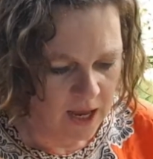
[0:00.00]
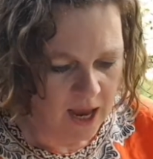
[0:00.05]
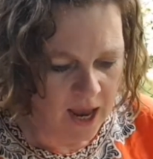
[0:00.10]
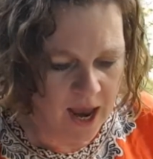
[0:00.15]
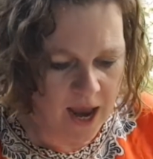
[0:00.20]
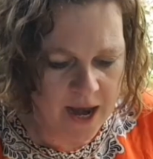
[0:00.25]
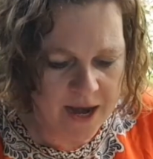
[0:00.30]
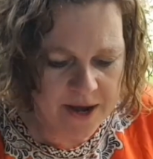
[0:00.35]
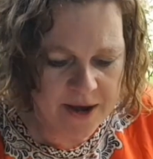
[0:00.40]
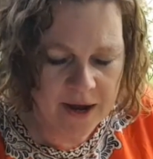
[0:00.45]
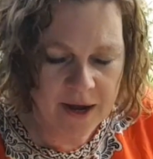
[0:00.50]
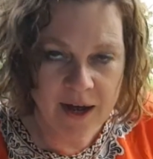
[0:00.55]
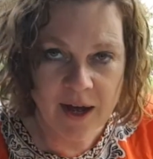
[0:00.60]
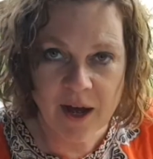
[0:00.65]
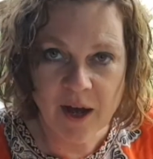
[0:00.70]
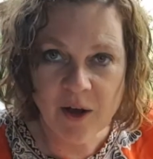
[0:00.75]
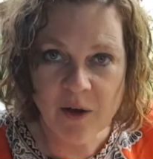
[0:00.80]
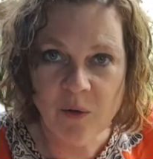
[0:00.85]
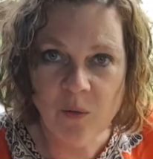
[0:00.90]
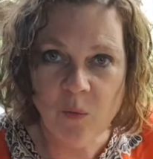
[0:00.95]
And
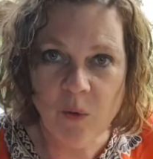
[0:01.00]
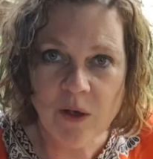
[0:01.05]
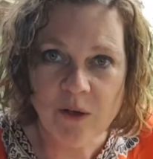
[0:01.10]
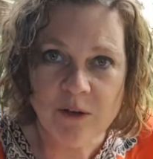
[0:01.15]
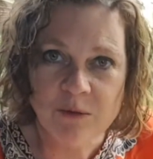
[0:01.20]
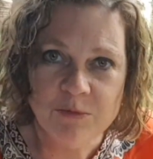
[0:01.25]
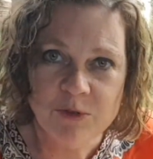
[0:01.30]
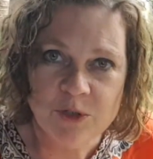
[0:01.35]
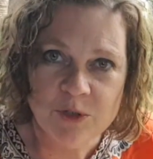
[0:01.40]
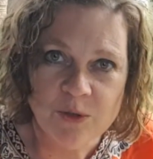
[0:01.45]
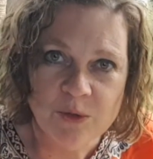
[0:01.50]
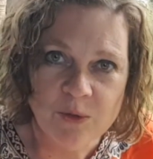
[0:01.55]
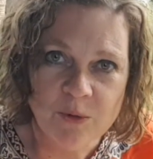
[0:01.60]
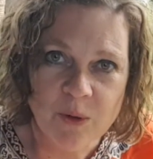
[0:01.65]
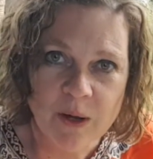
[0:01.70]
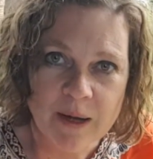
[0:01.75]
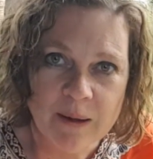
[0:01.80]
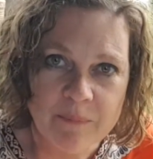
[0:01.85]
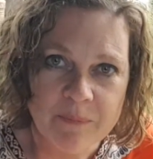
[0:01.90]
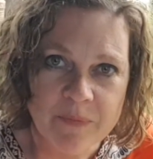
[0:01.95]
welcome to
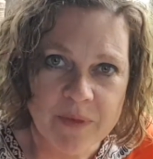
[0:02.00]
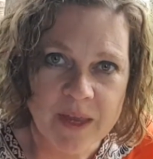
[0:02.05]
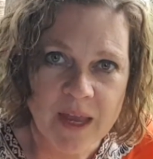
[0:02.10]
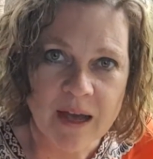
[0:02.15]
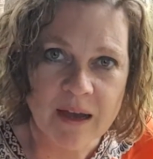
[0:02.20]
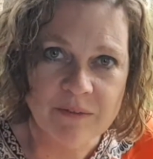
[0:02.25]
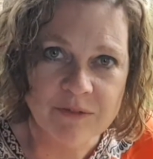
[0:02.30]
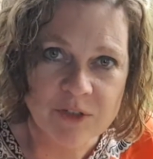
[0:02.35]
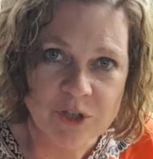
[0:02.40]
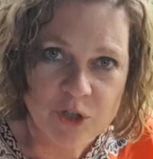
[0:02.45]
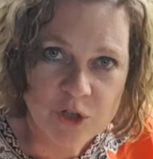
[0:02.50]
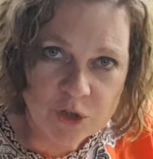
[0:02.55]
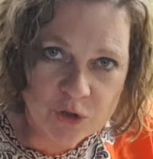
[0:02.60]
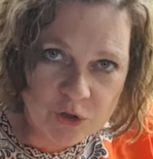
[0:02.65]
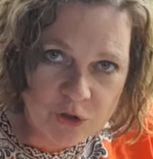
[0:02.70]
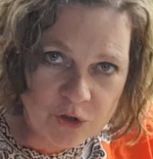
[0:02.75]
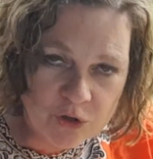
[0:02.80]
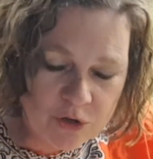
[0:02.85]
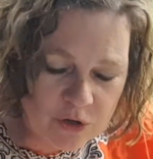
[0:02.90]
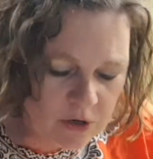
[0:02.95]
the
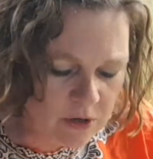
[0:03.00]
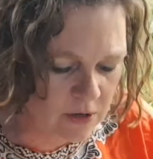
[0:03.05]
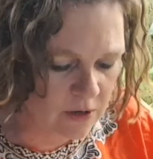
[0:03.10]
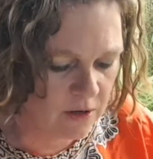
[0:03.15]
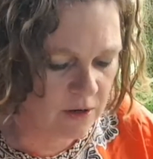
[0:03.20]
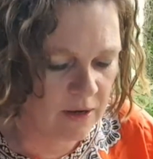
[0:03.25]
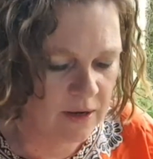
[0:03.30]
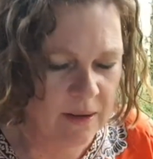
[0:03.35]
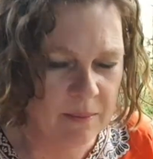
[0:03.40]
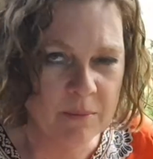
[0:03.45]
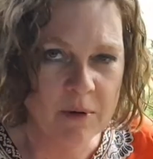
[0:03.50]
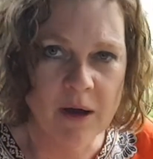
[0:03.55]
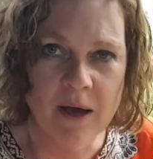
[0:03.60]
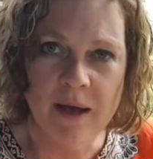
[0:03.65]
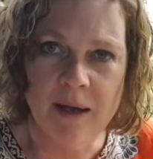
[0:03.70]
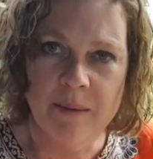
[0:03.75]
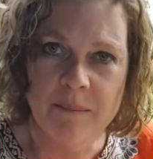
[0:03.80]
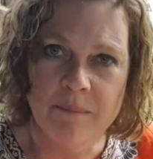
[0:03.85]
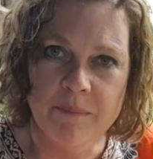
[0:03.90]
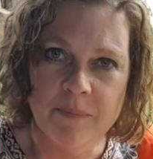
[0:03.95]
afternoon.
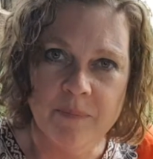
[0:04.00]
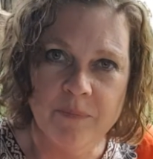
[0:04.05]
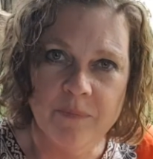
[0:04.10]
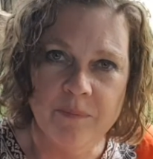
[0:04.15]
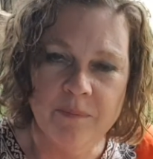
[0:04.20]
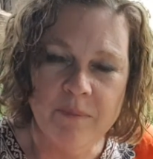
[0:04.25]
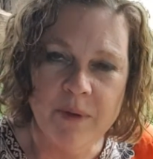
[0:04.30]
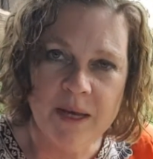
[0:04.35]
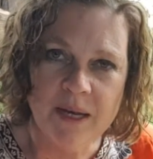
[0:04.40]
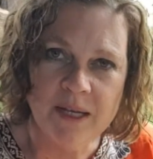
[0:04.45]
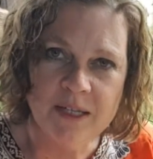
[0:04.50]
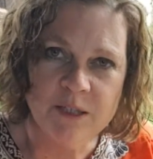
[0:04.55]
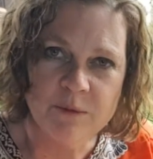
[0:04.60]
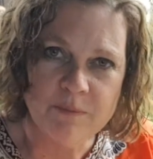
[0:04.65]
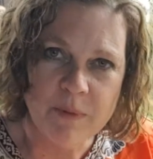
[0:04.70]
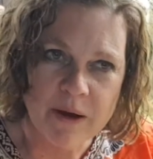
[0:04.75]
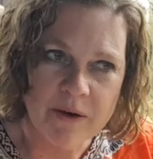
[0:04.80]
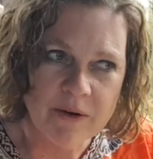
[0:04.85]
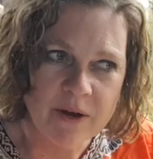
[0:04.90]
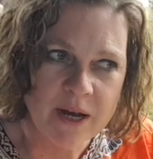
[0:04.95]
My meat is
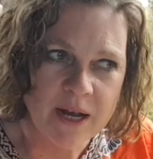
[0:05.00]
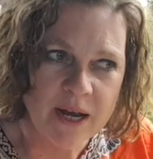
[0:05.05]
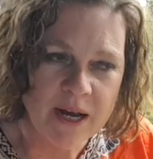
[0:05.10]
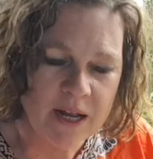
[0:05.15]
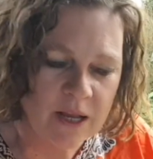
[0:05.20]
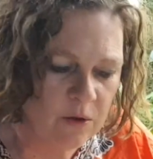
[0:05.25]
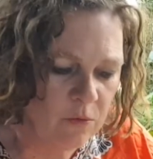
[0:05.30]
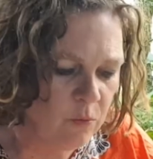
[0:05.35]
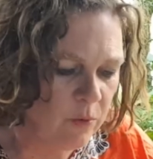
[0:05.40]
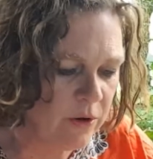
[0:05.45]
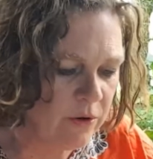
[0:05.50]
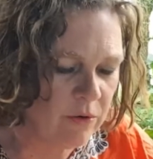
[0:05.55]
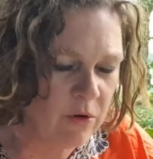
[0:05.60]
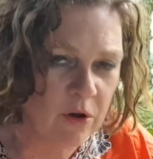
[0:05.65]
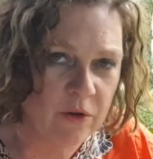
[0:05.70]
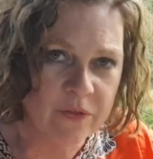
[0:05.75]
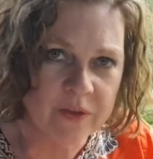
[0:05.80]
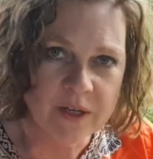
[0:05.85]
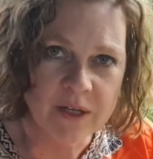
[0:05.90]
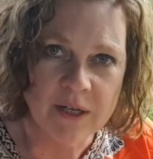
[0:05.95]
marinating. We're
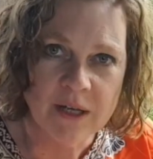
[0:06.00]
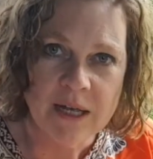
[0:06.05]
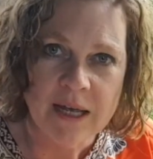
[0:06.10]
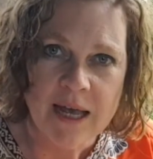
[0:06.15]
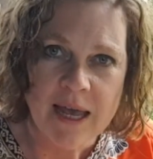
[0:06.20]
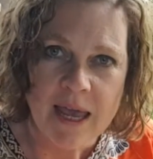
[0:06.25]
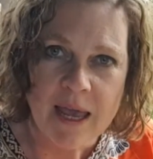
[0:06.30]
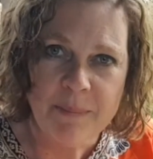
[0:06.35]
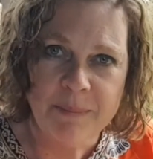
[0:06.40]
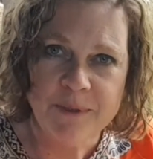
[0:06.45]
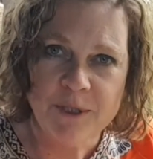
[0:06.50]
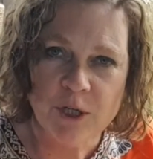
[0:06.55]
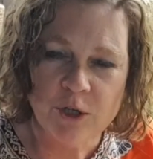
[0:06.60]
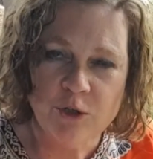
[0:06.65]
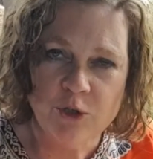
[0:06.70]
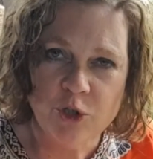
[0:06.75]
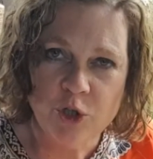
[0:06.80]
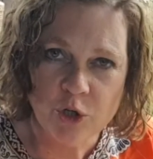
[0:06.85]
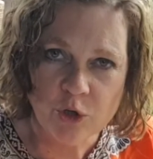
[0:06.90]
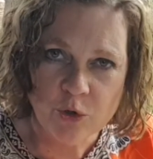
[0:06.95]
on the
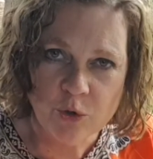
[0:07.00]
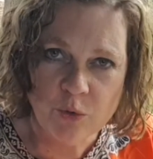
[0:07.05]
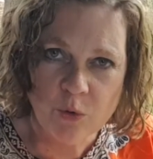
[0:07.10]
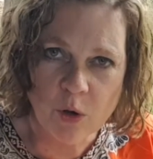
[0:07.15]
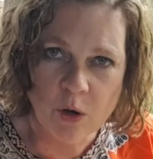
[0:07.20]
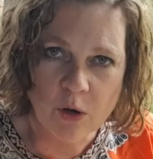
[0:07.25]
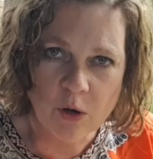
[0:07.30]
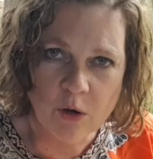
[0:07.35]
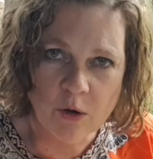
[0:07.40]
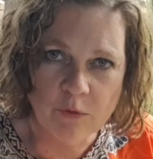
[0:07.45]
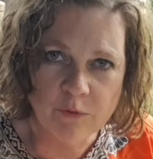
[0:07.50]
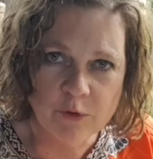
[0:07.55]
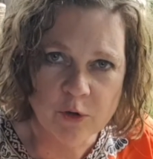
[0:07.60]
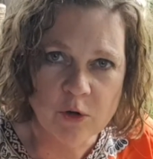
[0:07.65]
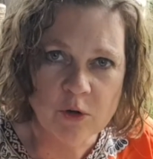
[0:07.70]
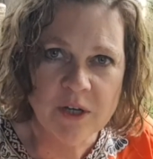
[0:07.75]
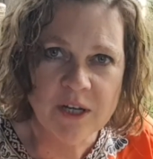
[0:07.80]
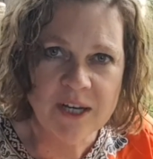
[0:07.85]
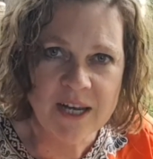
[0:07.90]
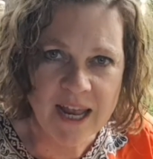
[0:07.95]
episode 2 of
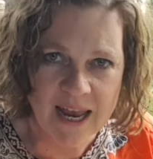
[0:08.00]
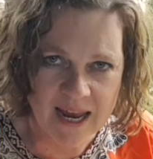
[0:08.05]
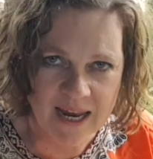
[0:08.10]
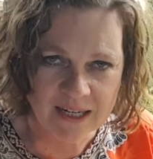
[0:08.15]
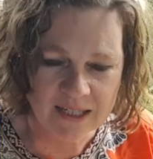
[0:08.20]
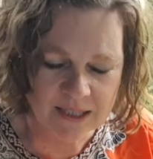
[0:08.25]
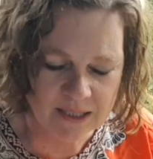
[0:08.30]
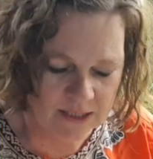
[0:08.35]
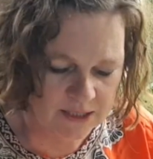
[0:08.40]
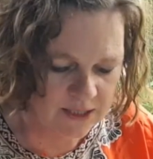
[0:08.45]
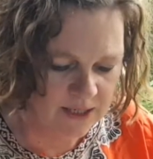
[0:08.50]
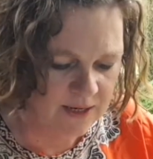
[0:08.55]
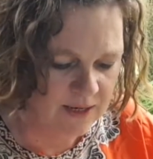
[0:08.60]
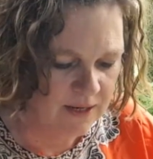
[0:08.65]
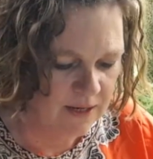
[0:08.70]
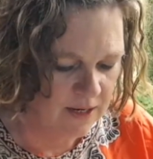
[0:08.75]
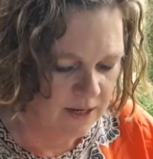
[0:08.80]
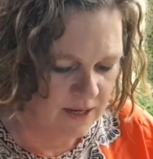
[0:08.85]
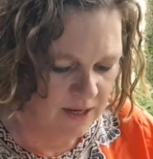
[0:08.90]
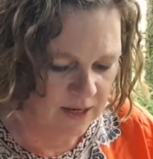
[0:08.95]
Cook and Dance
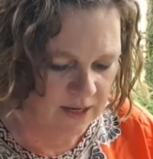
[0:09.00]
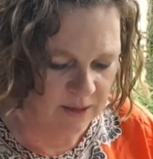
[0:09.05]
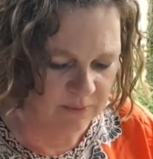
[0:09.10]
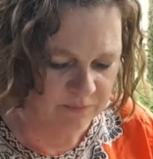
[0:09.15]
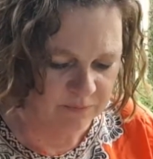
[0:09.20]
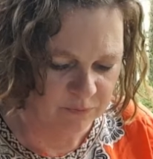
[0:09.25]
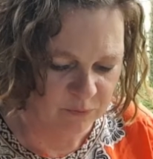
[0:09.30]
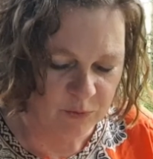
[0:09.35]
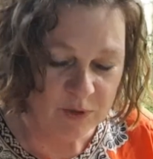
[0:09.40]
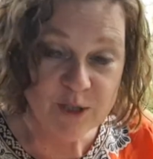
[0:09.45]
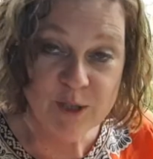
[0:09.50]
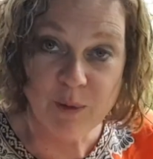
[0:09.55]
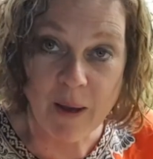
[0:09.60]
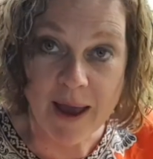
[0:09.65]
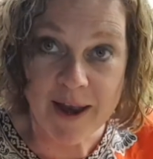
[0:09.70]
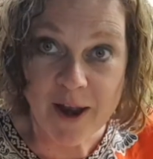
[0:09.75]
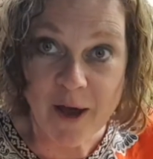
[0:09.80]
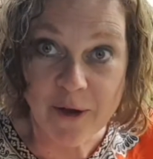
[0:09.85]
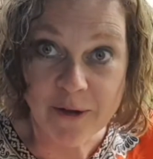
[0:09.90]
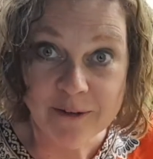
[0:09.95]
with
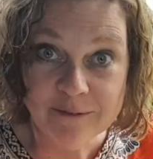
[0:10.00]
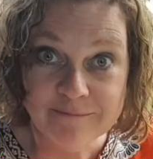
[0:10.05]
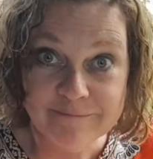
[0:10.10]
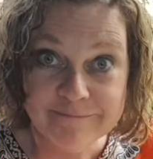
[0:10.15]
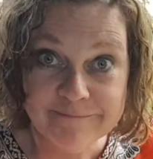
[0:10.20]
Swaino.